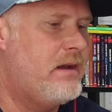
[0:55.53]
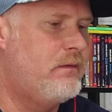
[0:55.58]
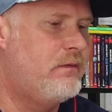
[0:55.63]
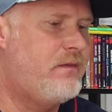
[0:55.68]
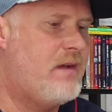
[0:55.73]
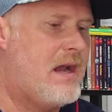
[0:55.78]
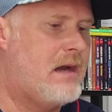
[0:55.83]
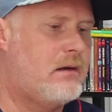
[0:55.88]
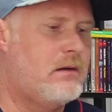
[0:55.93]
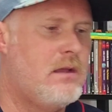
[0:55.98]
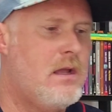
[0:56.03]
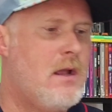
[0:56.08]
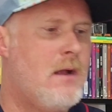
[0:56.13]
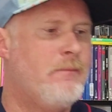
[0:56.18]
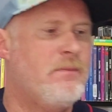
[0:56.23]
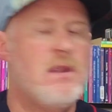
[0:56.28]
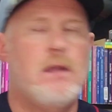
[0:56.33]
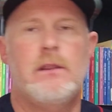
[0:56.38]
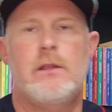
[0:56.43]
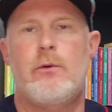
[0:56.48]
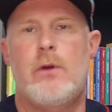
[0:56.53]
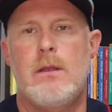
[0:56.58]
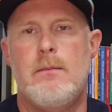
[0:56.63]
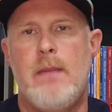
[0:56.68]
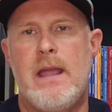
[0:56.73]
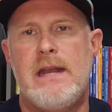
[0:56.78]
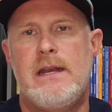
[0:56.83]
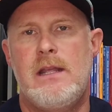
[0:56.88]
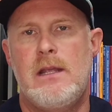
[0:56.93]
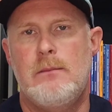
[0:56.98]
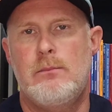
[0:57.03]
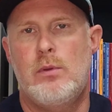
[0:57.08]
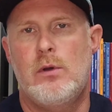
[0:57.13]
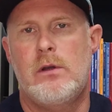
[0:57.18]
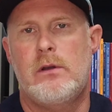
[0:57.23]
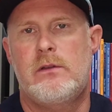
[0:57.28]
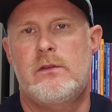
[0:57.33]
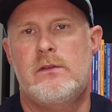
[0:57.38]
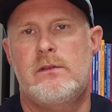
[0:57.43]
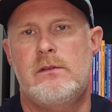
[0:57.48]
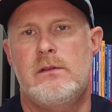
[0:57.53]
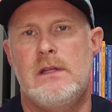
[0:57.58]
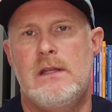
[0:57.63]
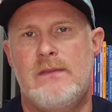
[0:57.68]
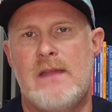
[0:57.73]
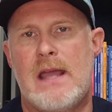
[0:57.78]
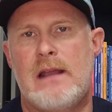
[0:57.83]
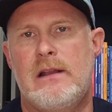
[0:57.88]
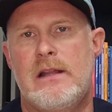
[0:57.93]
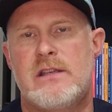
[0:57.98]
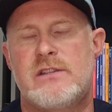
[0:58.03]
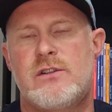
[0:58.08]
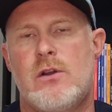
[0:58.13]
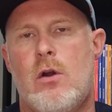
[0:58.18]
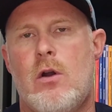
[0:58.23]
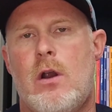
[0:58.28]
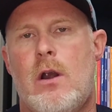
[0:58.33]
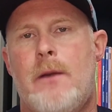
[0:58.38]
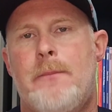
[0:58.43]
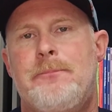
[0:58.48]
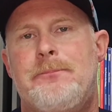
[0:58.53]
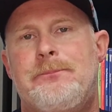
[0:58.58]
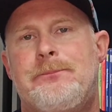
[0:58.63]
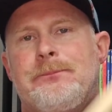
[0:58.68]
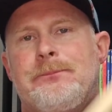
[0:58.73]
In fact, the remaining books in that list are